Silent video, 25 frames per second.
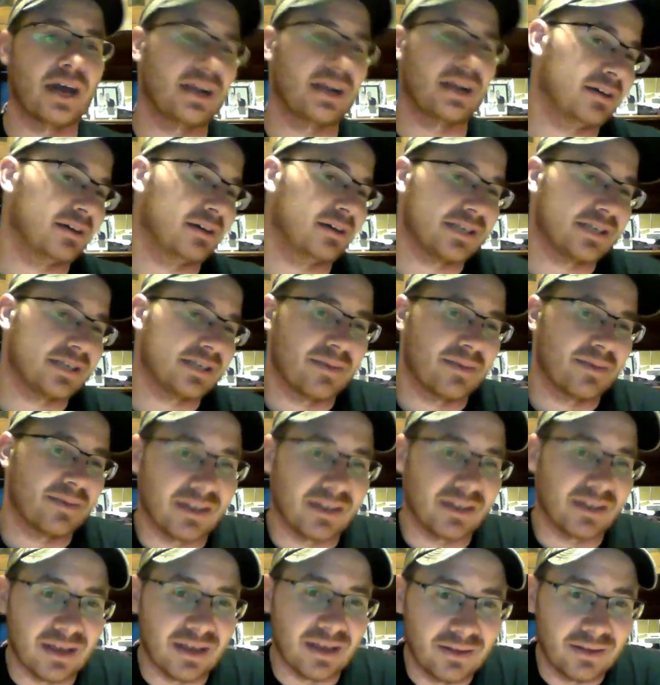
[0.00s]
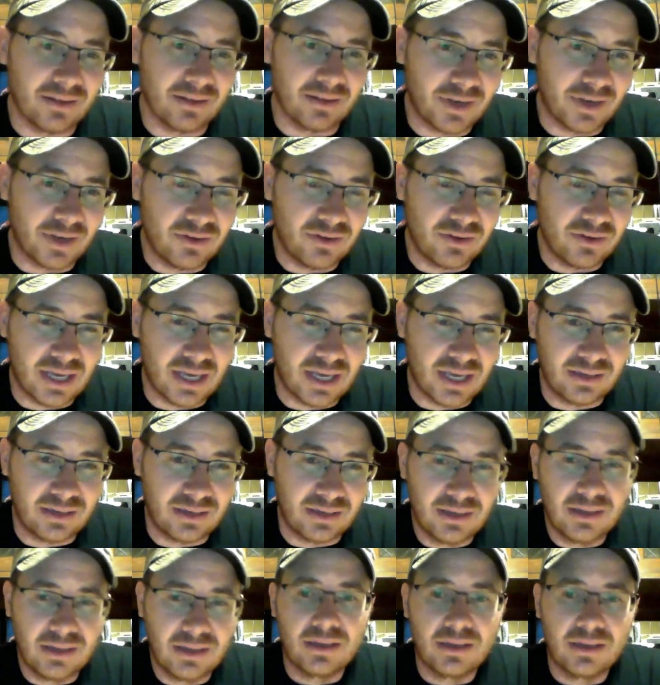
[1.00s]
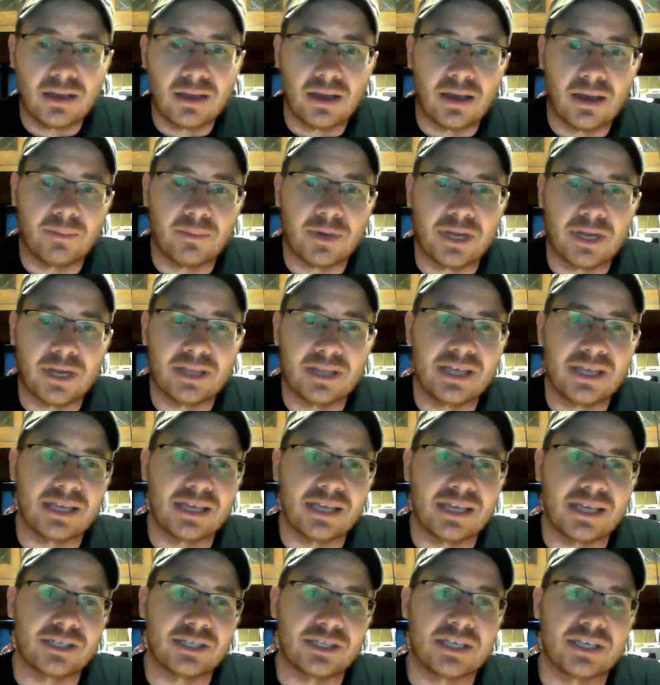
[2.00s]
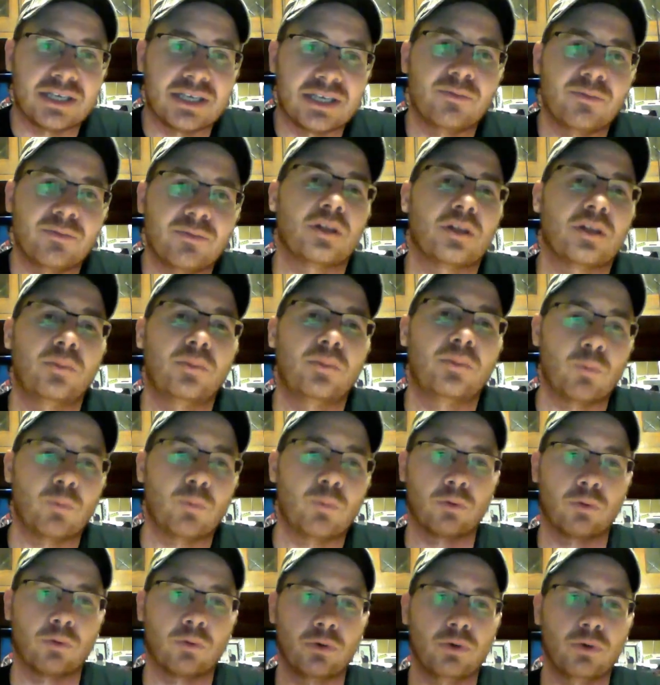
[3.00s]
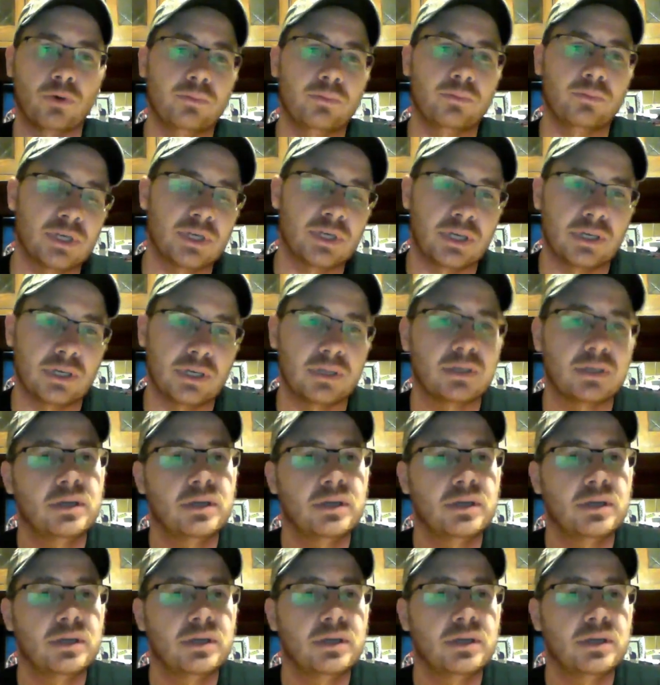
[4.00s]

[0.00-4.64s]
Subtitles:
Now, it's not a big deal if I do that, but I think it just gives me a little bit more room to